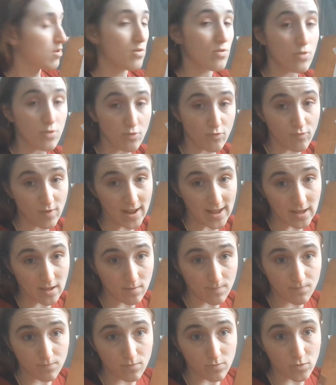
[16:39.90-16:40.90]
the right
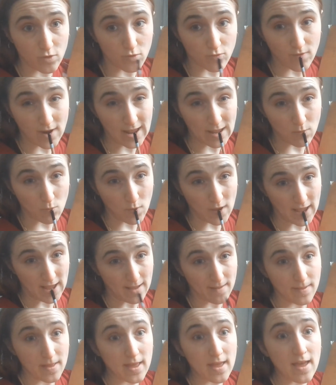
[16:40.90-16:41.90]
way.
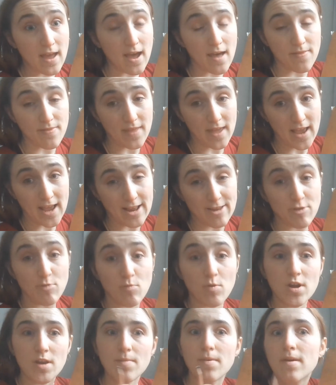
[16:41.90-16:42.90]
And then you
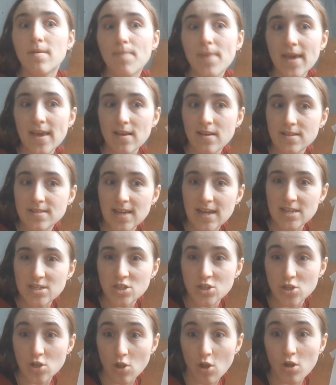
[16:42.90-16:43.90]
want to be paying attention
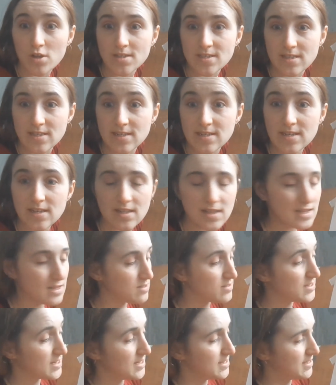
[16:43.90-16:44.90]
to lots of the little
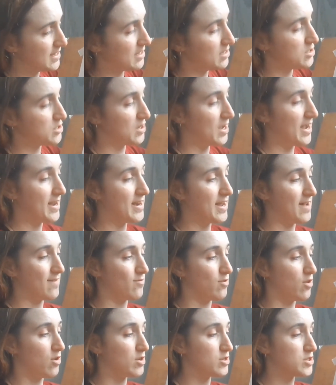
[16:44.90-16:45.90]
details. So I'd have
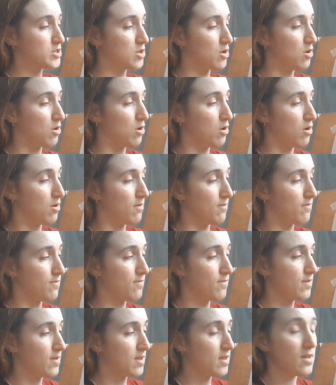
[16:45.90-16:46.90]
lots of,
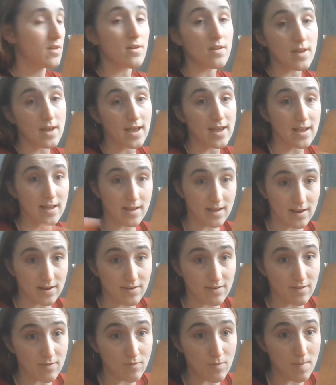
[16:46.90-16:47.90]

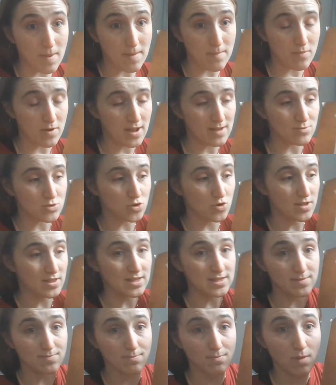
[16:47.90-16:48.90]
and remember I'm drawing
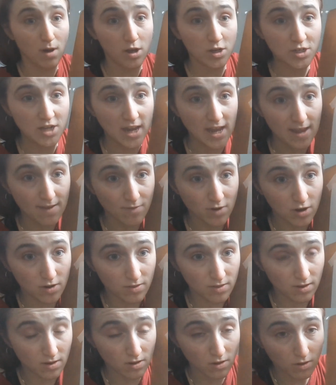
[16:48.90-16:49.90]
this much heavier
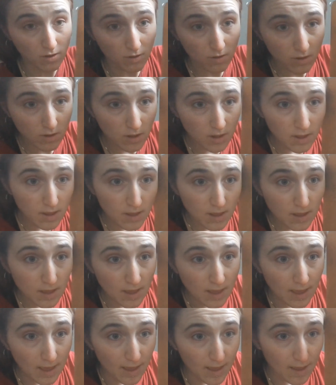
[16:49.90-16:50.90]
than you,
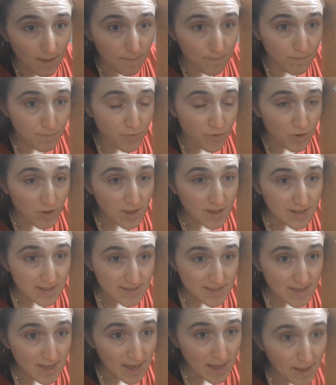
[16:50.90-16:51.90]
so you can
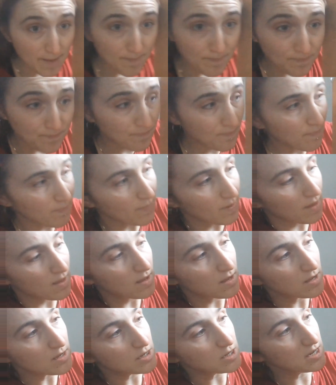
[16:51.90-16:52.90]
see it.
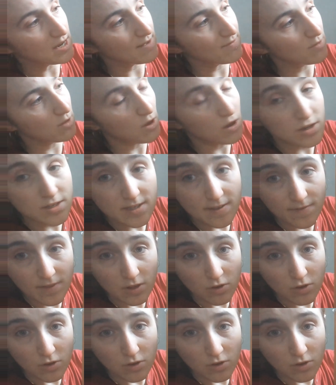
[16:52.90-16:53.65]
You'd have lots of little